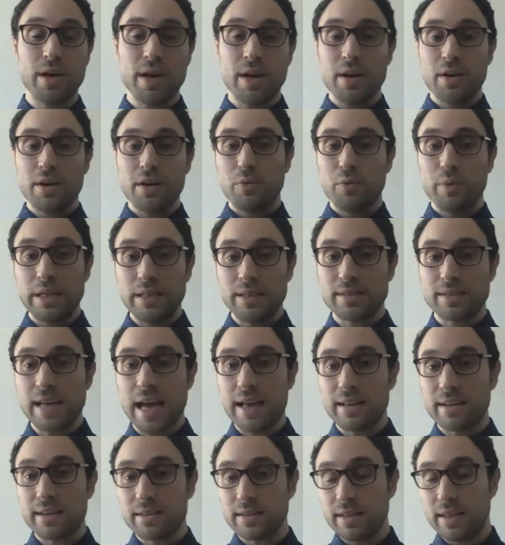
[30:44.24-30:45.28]
we
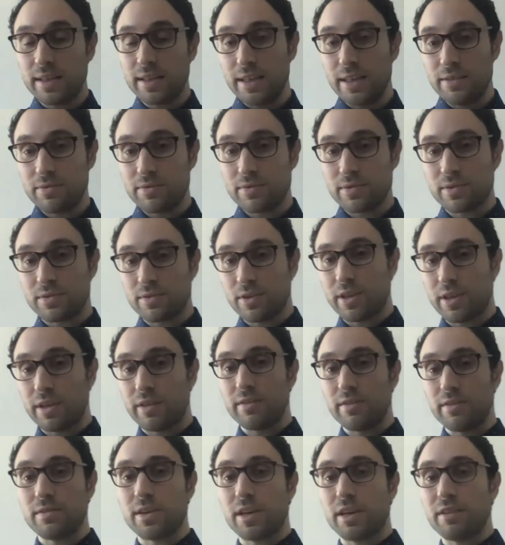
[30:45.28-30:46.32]
silently
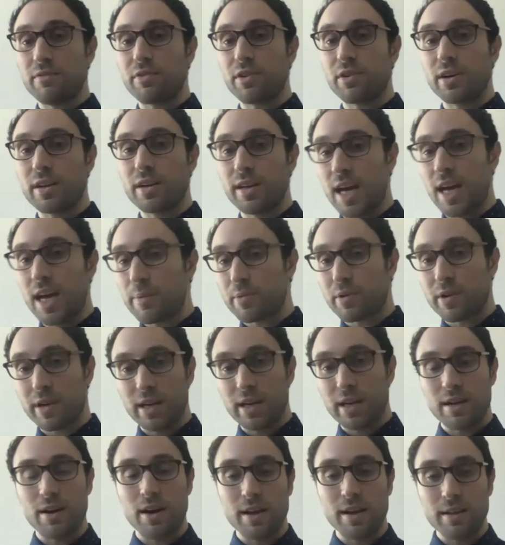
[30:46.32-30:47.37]
converted,
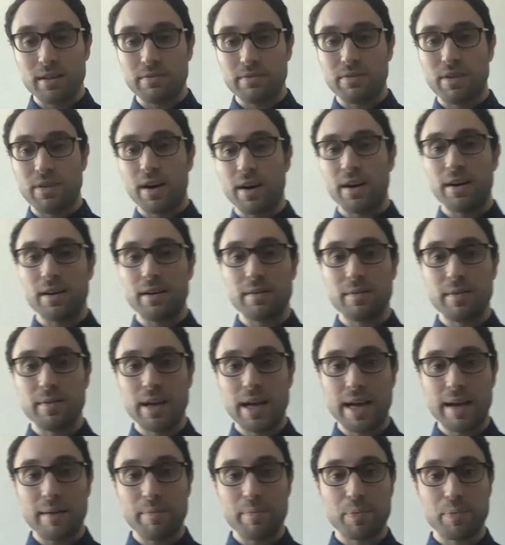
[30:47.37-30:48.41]
upgraded all of
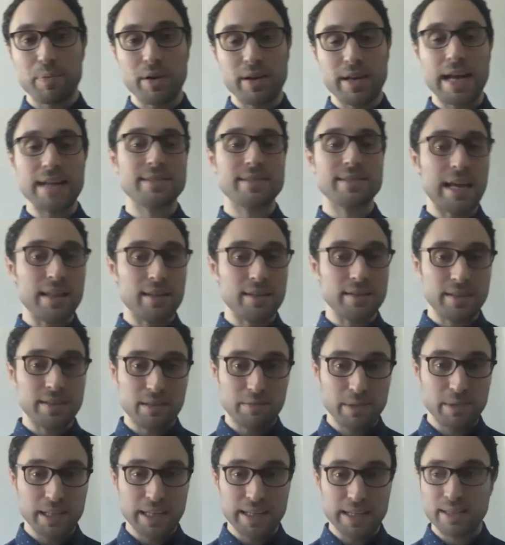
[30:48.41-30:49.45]
our print, not silently,
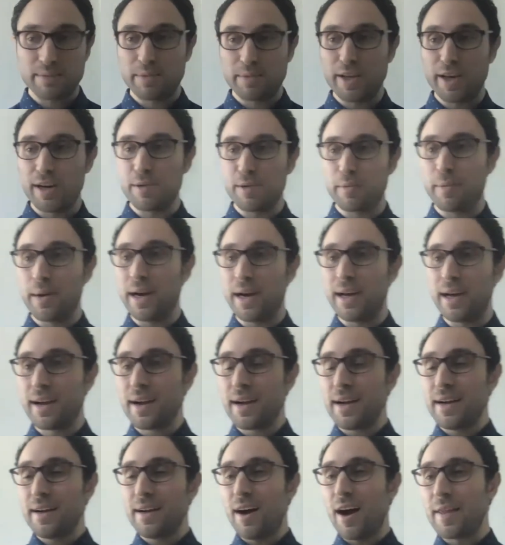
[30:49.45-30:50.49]
we let them know, but
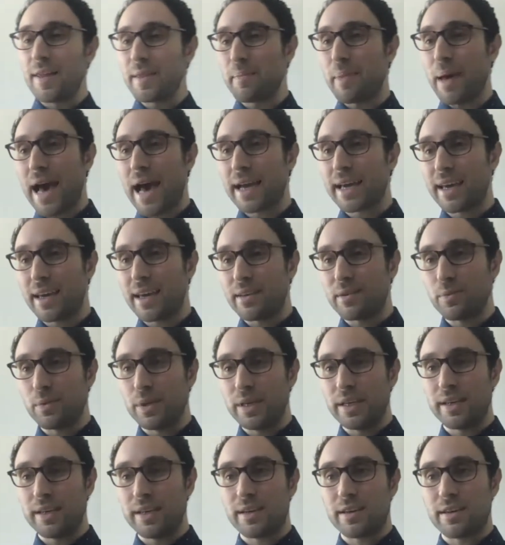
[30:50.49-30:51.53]
on the back end,
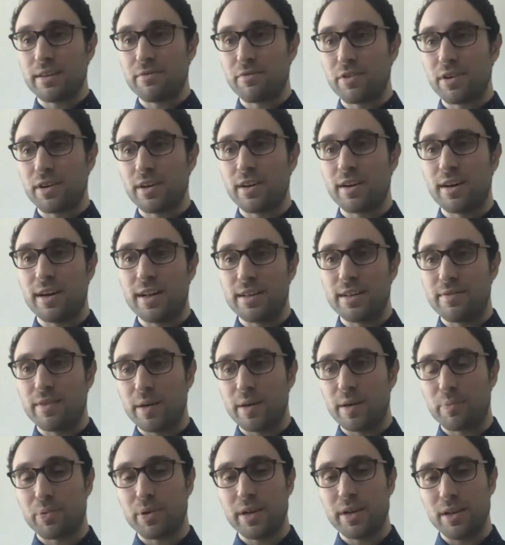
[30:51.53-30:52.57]
we converted all of our
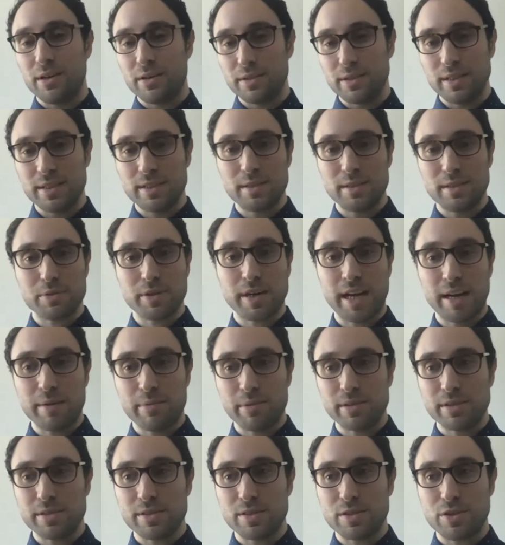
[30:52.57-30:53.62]
print only
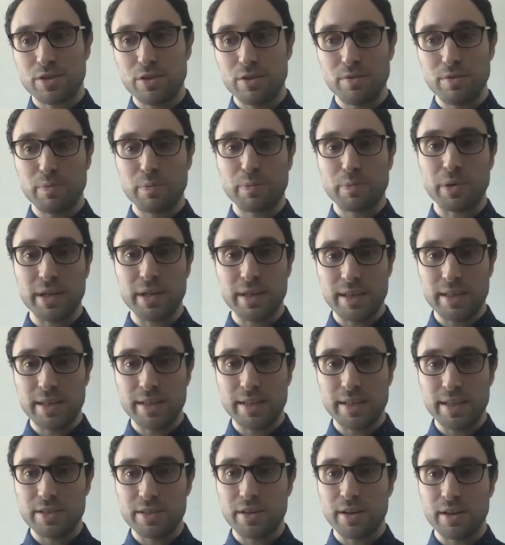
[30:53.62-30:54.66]
subscribers to print and
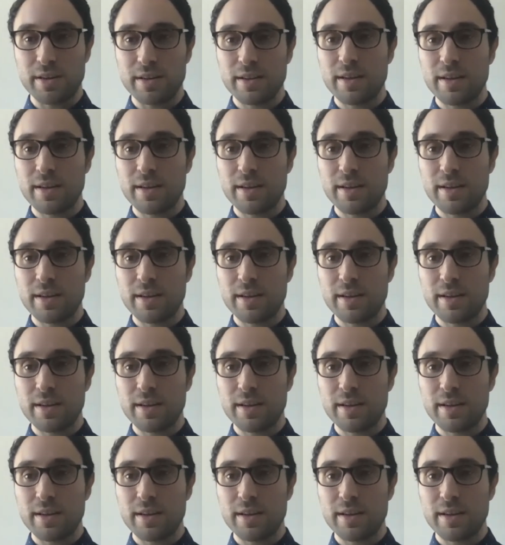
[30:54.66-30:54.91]
digital,